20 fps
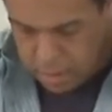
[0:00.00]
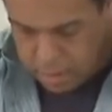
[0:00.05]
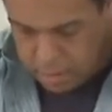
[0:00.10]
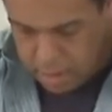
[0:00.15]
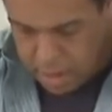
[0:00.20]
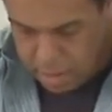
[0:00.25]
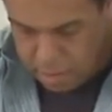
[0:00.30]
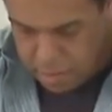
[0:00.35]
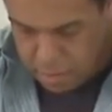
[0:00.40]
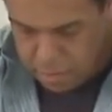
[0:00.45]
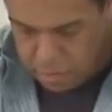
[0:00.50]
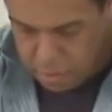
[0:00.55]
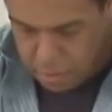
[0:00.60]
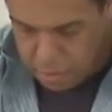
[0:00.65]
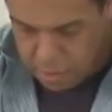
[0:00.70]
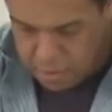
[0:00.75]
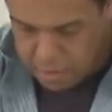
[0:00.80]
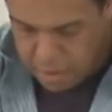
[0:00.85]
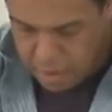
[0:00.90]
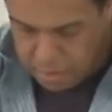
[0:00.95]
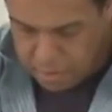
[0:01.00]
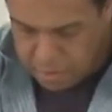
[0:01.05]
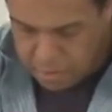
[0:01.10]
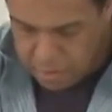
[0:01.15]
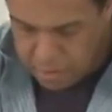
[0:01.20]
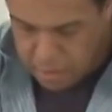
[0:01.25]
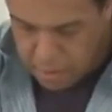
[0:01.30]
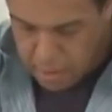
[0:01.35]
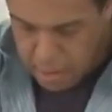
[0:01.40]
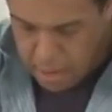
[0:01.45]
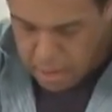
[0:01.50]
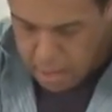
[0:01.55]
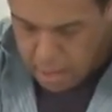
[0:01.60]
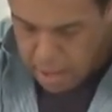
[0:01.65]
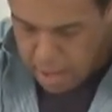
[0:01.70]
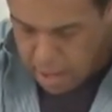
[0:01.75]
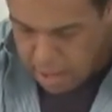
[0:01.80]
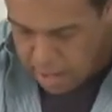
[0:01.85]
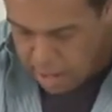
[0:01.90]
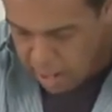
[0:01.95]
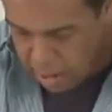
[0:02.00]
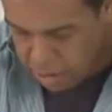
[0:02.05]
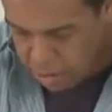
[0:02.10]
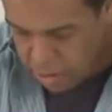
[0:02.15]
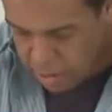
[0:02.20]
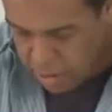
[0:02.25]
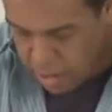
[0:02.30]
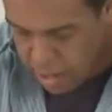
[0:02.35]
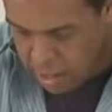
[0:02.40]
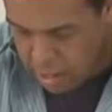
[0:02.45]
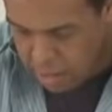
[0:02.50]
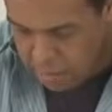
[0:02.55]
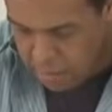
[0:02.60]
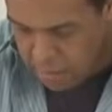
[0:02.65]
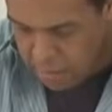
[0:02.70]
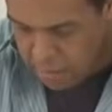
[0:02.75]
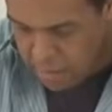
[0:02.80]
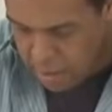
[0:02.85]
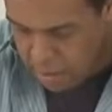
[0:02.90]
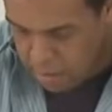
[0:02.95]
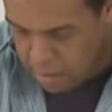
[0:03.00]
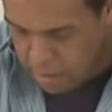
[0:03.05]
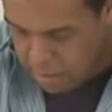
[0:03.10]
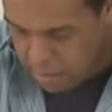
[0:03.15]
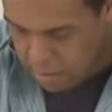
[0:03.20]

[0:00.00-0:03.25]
take my forceps, and actually cut off a very,